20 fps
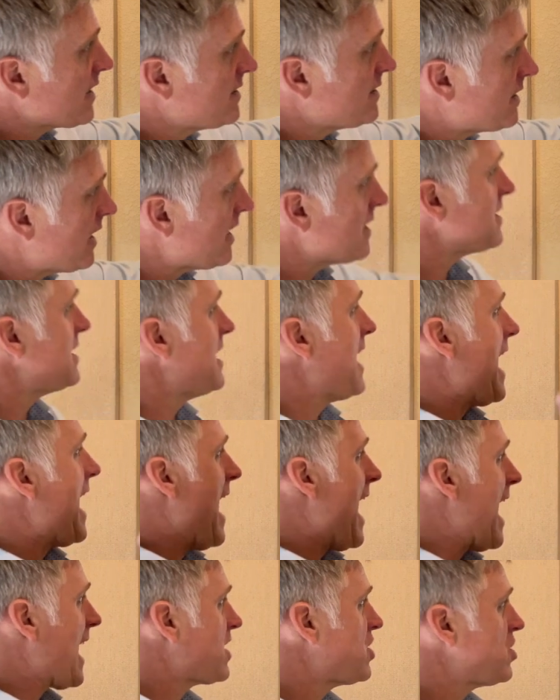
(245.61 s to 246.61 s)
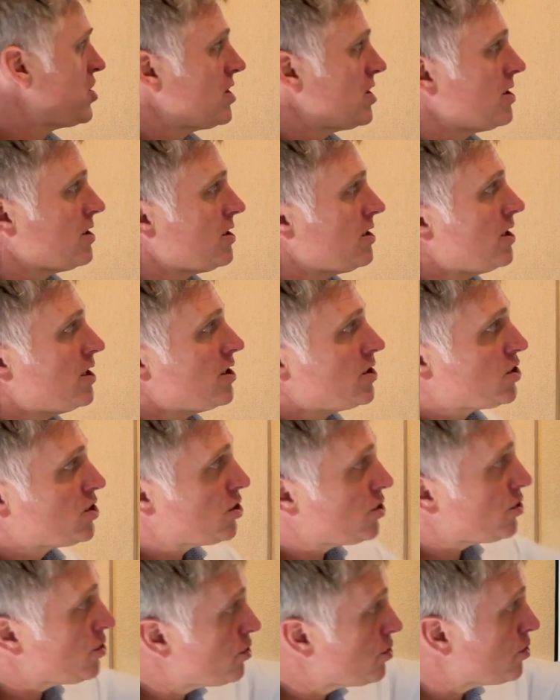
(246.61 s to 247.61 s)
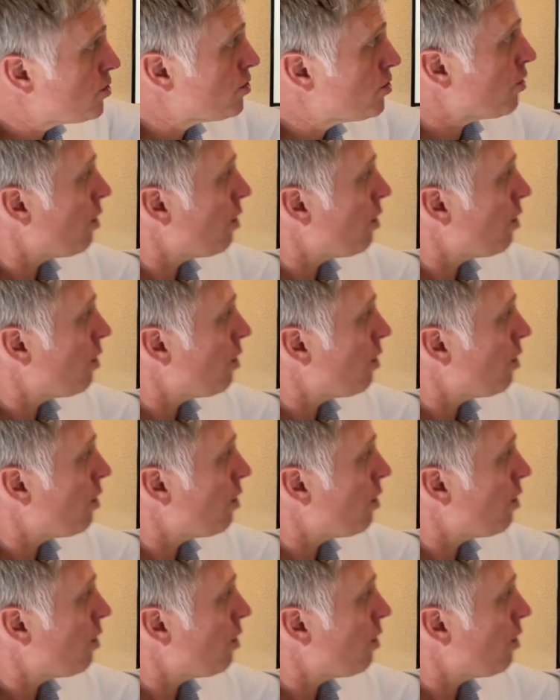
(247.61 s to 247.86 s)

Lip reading: does an action to